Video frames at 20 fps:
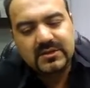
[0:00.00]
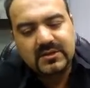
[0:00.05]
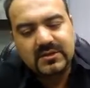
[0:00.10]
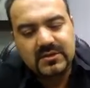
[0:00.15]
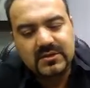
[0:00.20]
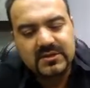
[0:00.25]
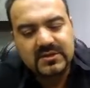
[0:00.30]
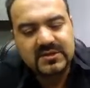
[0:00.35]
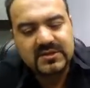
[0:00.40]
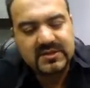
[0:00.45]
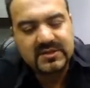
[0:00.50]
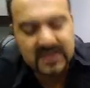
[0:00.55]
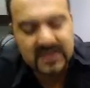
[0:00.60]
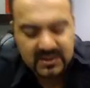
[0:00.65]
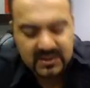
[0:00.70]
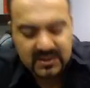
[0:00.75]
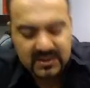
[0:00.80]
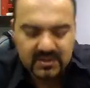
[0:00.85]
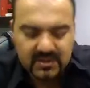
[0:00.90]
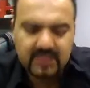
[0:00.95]
the
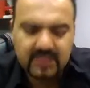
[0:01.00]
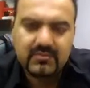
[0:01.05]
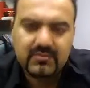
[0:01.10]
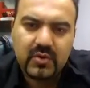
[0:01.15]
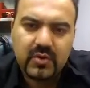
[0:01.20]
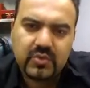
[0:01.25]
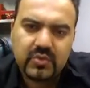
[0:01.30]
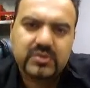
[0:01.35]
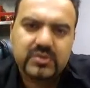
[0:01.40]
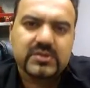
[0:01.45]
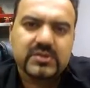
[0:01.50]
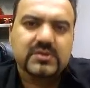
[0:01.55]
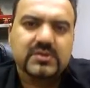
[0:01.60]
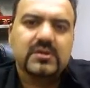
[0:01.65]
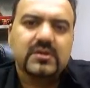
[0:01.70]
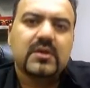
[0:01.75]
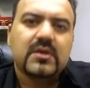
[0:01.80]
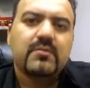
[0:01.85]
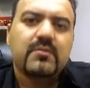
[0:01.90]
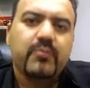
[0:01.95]
single most
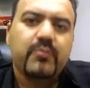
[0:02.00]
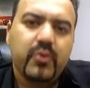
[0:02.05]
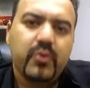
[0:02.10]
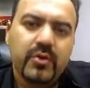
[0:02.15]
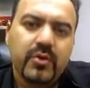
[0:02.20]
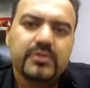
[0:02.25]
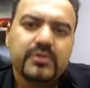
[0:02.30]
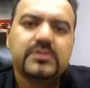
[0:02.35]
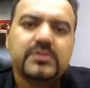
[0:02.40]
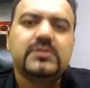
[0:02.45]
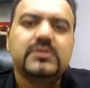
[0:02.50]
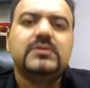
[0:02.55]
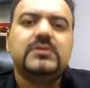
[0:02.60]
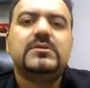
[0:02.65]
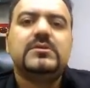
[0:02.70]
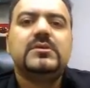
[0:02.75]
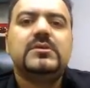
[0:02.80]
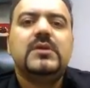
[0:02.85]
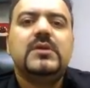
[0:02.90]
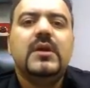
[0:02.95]
important